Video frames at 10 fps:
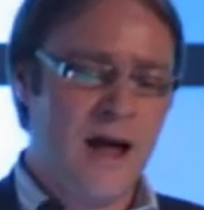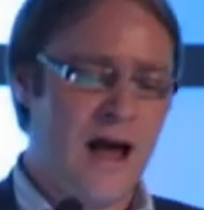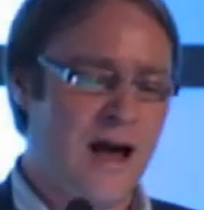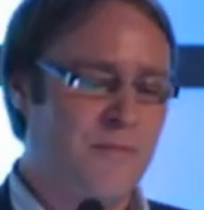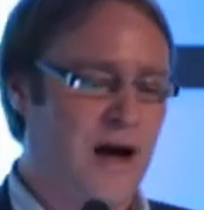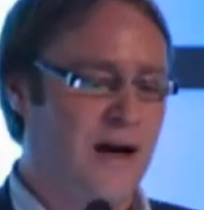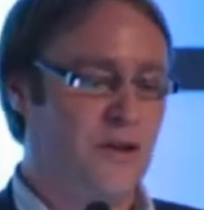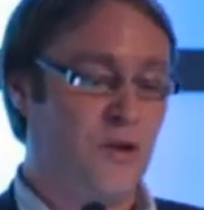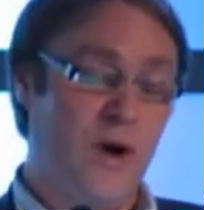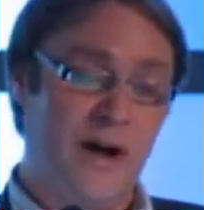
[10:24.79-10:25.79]

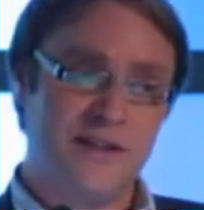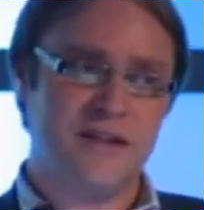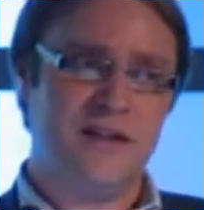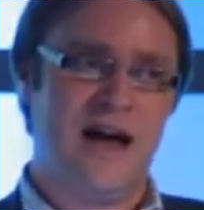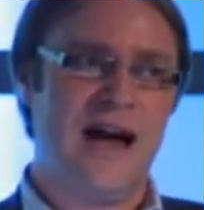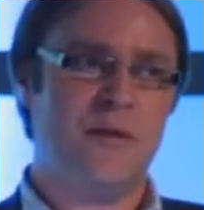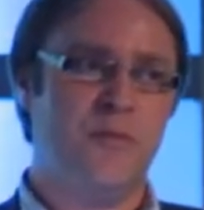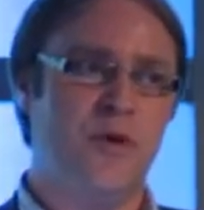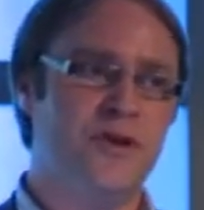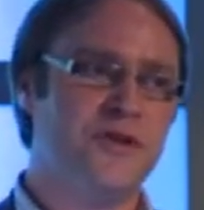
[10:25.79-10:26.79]
and quite a high
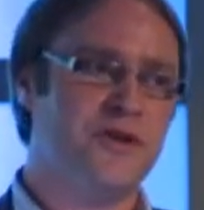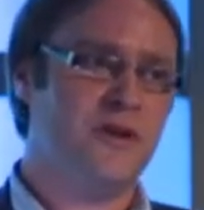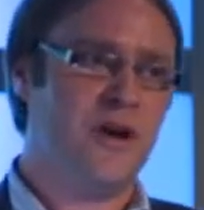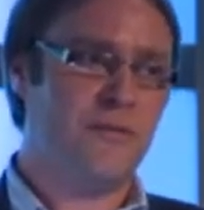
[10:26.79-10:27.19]
proportion,